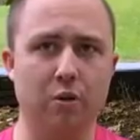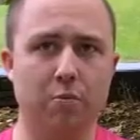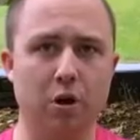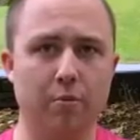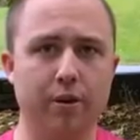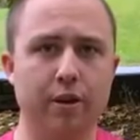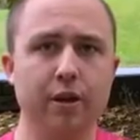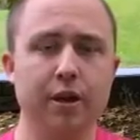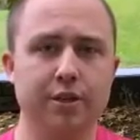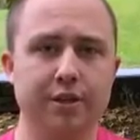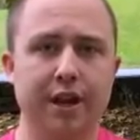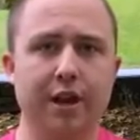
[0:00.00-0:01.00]
Department.
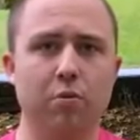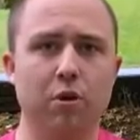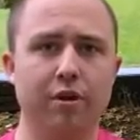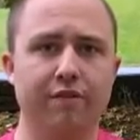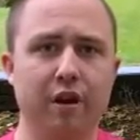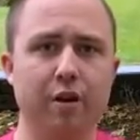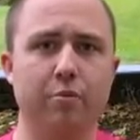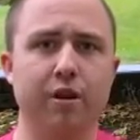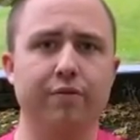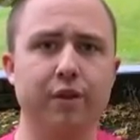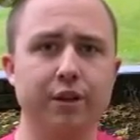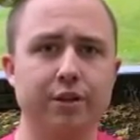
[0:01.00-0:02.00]
Today we're going to very
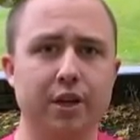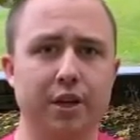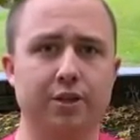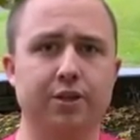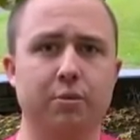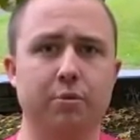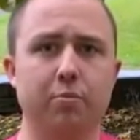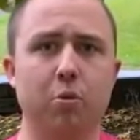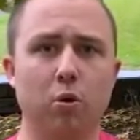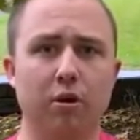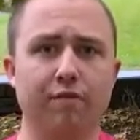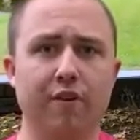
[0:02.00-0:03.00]
briefly discuss some
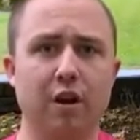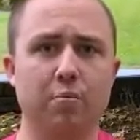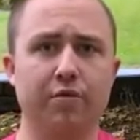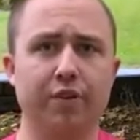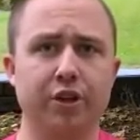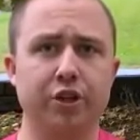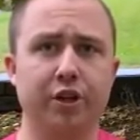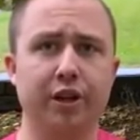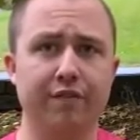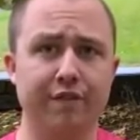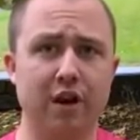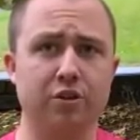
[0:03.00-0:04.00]
important fire prevention
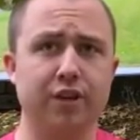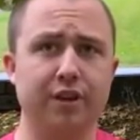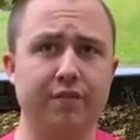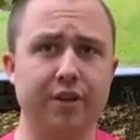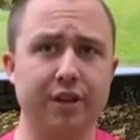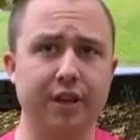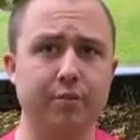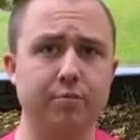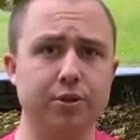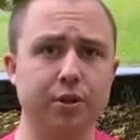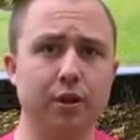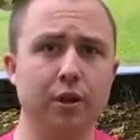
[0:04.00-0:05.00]
and fire safety
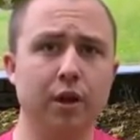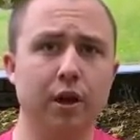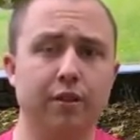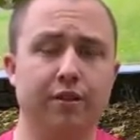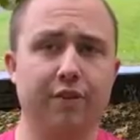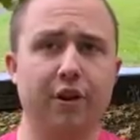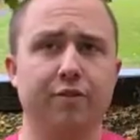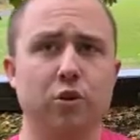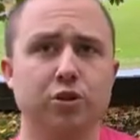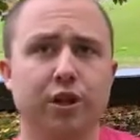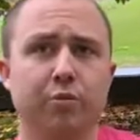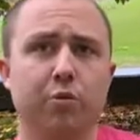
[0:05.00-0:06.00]
tips. The very
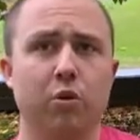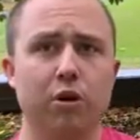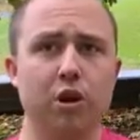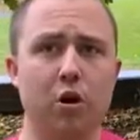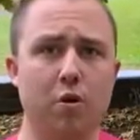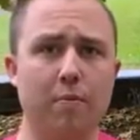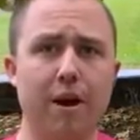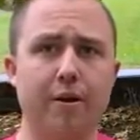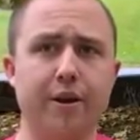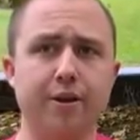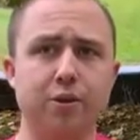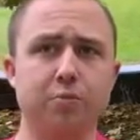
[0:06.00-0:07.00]
first thing we want to talk about
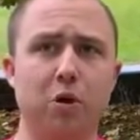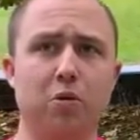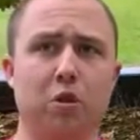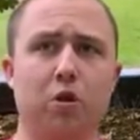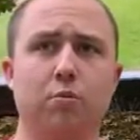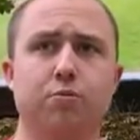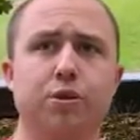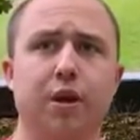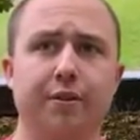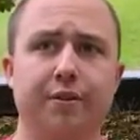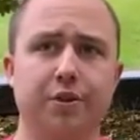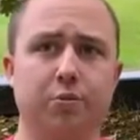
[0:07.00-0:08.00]
is smoke alarms
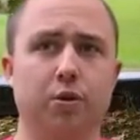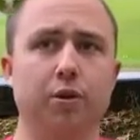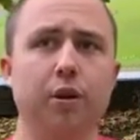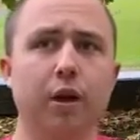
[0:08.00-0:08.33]
like this one.